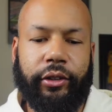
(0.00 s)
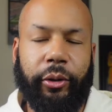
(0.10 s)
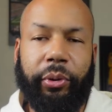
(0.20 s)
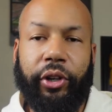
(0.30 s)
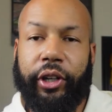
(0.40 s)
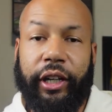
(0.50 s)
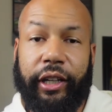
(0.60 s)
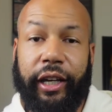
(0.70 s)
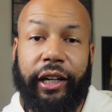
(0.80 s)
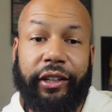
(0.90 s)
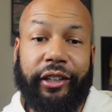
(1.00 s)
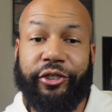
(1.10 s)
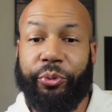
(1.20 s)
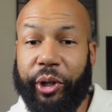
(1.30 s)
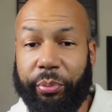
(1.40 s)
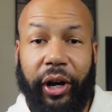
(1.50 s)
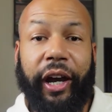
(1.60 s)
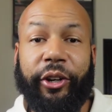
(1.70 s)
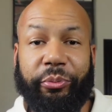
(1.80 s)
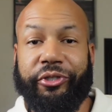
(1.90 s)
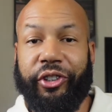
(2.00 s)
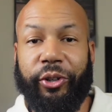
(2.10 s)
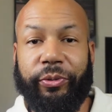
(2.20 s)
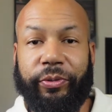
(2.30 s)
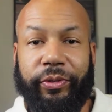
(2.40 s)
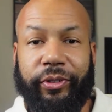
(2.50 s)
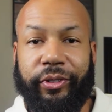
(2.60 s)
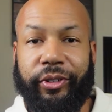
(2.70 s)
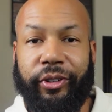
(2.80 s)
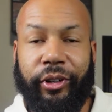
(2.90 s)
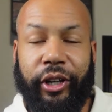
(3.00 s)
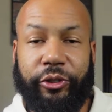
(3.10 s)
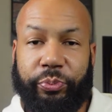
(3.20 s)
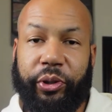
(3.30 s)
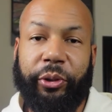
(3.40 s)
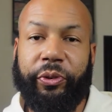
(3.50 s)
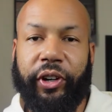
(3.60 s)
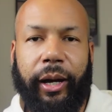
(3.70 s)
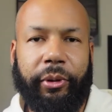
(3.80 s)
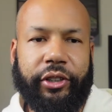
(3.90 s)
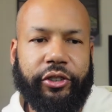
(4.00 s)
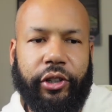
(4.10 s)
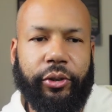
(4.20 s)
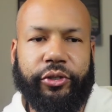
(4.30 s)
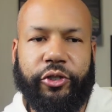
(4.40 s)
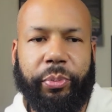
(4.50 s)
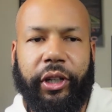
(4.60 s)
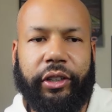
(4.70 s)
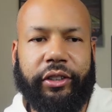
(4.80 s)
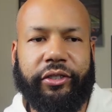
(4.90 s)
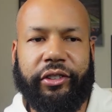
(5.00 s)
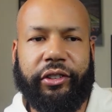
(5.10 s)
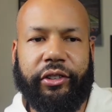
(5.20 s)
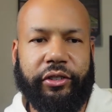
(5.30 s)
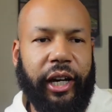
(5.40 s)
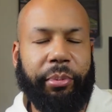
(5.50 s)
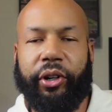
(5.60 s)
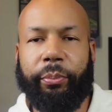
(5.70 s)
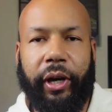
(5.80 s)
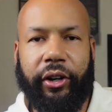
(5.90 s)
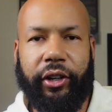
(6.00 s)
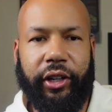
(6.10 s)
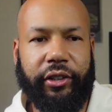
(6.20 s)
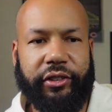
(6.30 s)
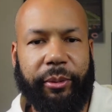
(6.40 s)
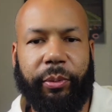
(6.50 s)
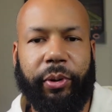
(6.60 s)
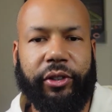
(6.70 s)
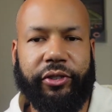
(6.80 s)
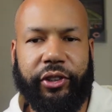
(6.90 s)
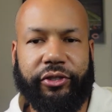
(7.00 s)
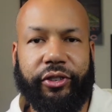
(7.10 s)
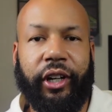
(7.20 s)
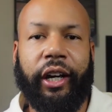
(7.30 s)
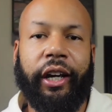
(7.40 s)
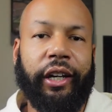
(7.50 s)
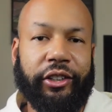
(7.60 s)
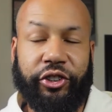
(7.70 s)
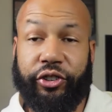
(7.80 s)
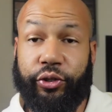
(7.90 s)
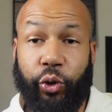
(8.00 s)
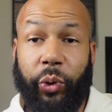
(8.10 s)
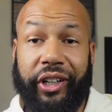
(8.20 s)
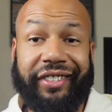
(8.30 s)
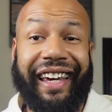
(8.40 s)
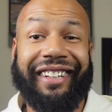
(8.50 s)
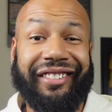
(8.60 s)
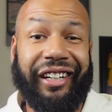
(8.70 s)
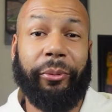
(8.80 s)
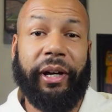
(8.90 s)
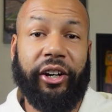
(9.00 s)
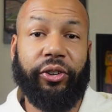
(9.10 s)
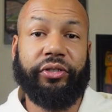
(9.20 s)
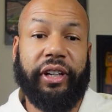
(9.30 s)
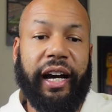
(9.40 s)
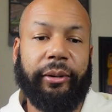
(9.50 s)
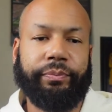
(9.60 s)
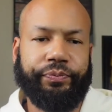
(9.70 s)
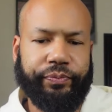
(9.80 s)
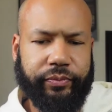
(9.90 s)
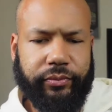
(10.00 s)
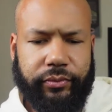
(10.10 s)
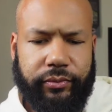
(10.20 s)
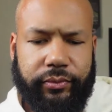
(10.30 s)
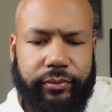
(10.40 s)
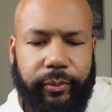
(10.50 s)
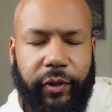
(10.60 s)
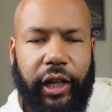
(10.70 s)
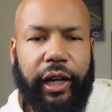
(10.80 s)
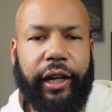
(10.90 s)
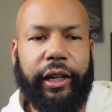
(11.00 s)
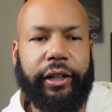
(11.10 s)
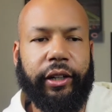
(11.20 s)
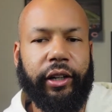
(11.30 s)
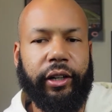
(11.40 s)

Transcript: the ability that he did to rebrand himself is pretty phenomenal. It just goes to speak of just the type of competitor he is, type of person he is, to just do what it takes to come out on top. And